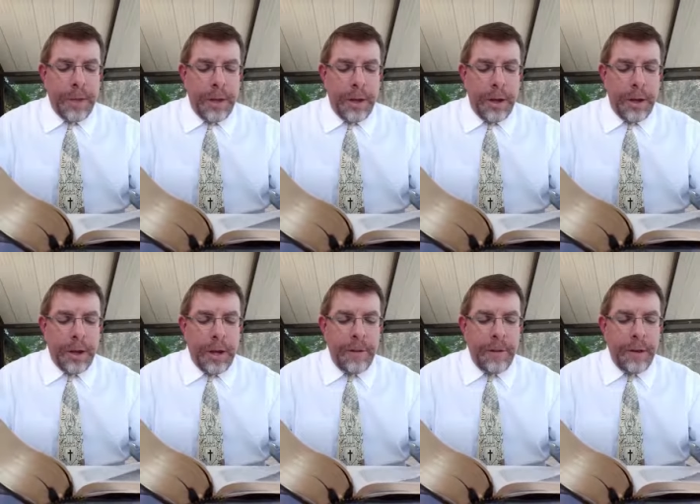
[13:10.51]
uh,
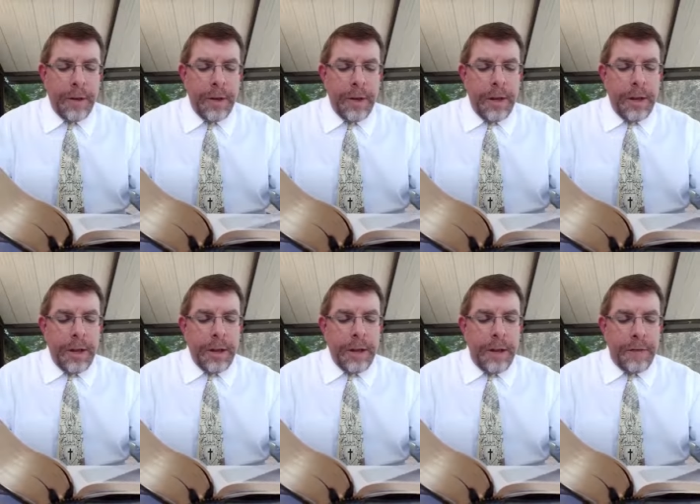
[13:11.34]
Neph-
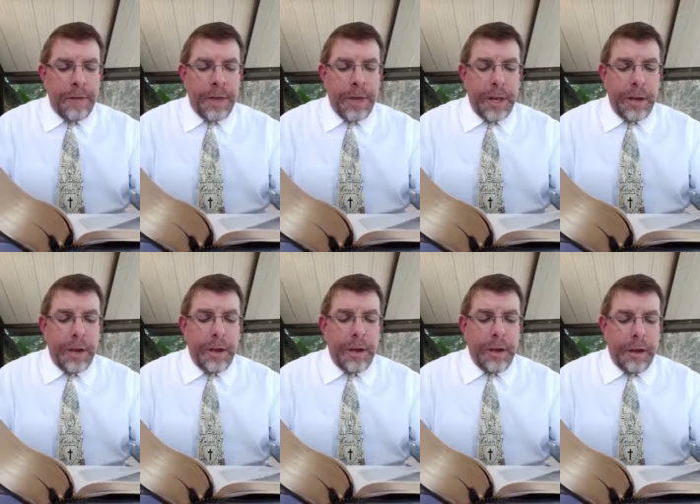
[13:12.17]

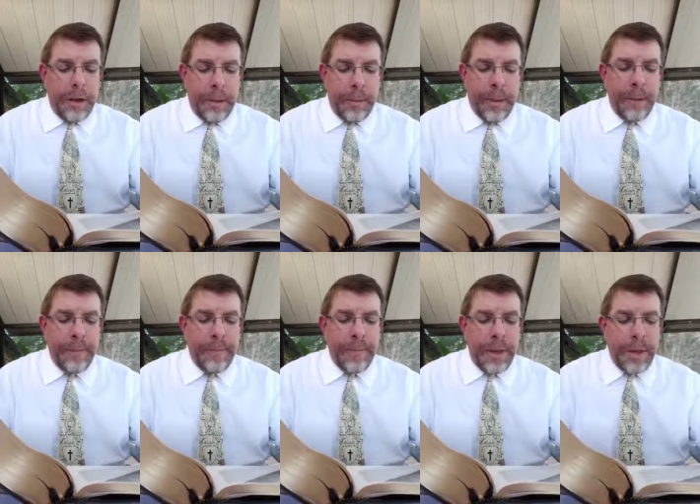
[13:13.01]
Nephilim
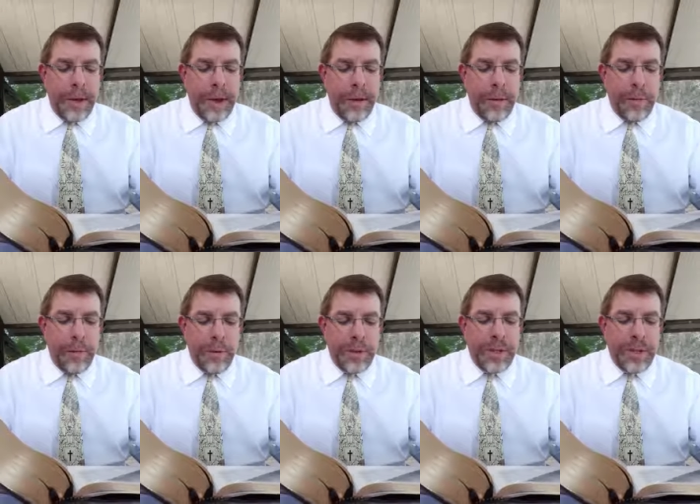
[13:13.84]
uh,
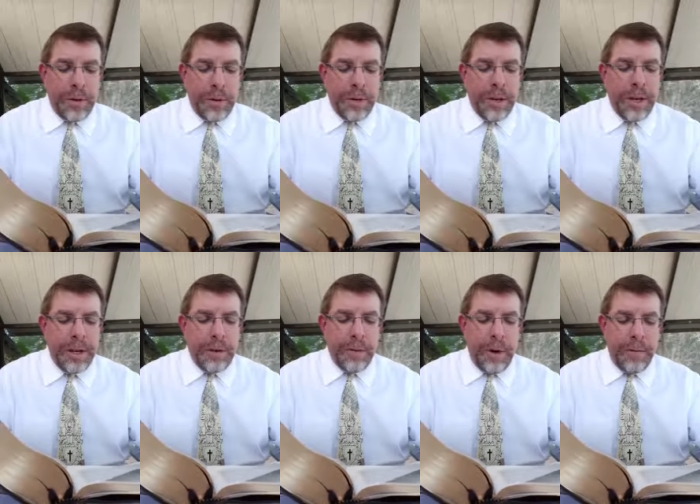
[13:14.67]
were sealed
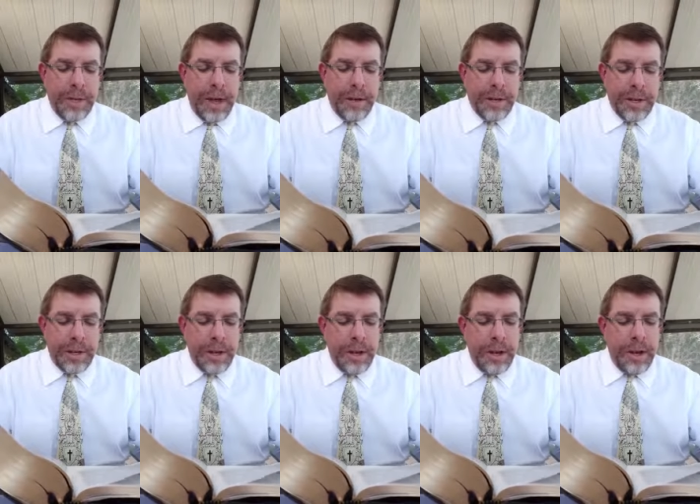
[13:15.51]

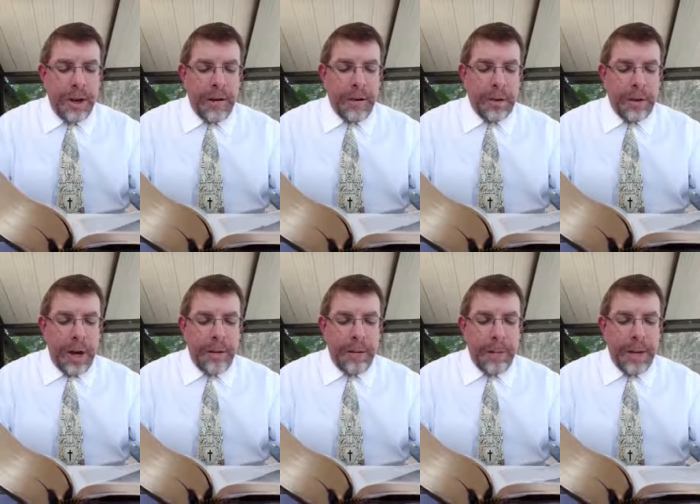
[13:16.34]
12,000. Of the
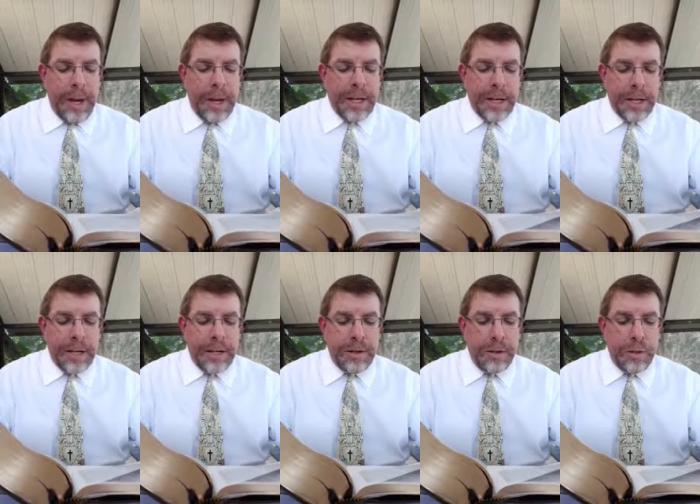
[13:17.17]
tribe of Manasseh
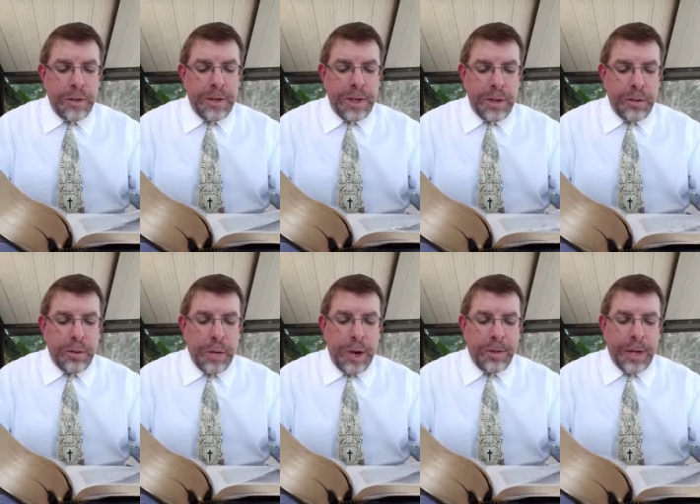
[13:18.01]
were sealed
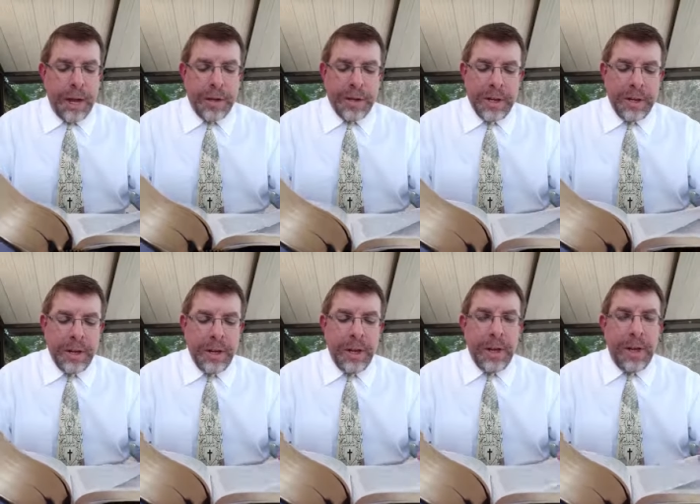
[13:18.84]
12,000.
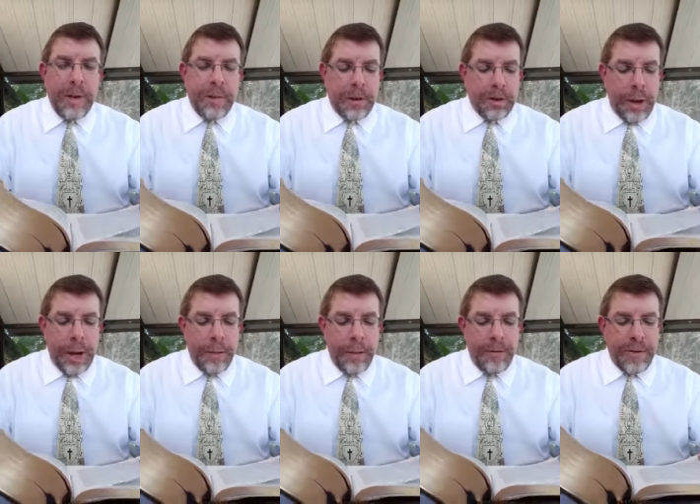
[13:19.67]
Of the
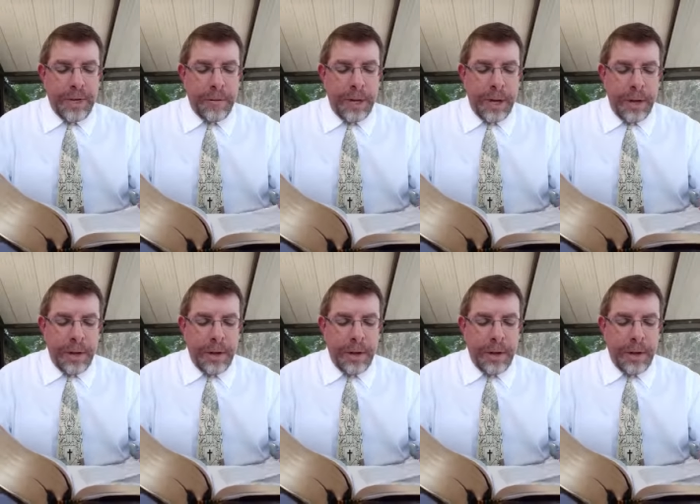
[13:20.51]
tribe of Simeon